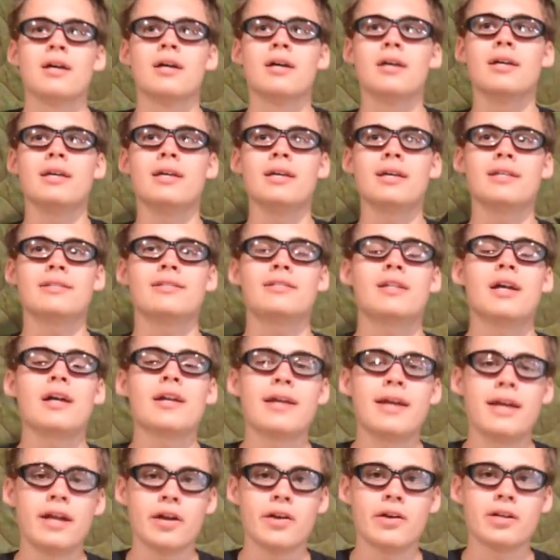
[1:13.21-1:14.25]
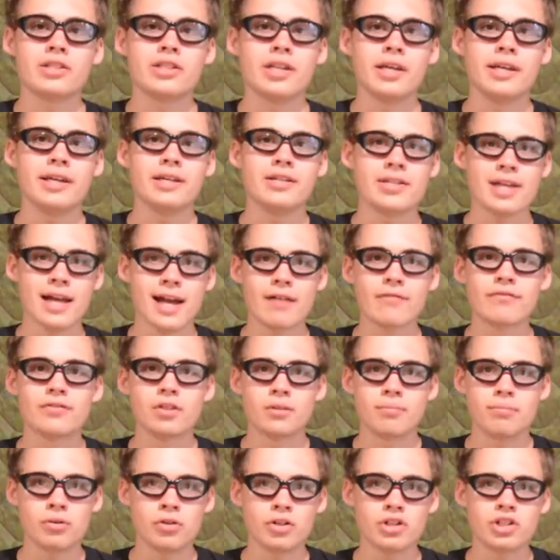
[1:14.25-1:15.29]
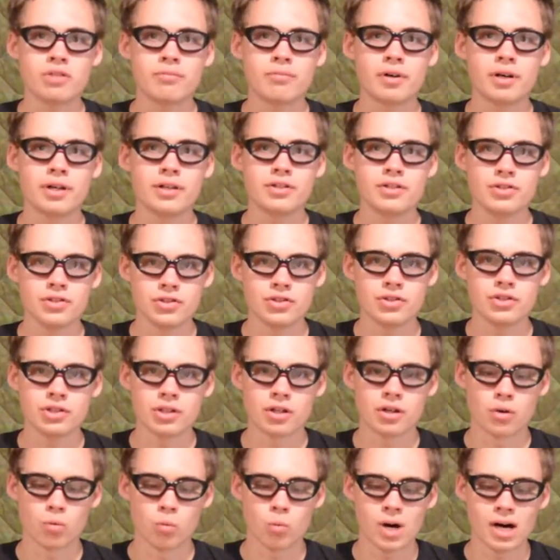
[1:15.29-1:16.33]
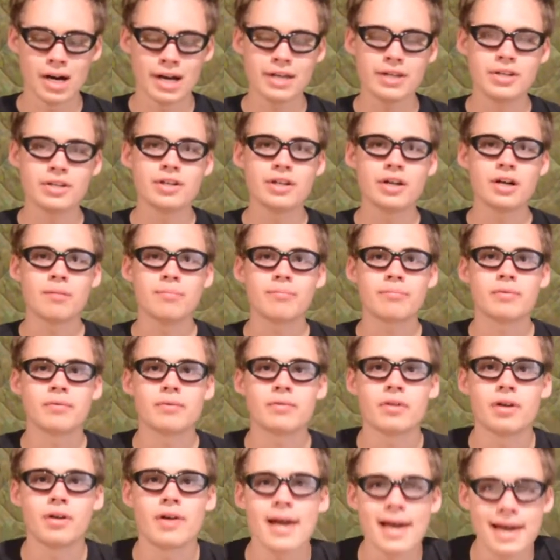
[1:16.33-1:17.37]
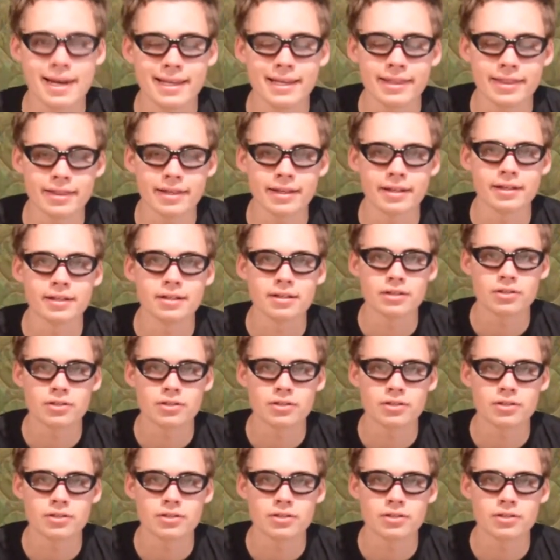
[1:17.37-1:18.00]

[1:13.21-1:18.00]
it's kind of irritating to have to push buttons or wind up anything.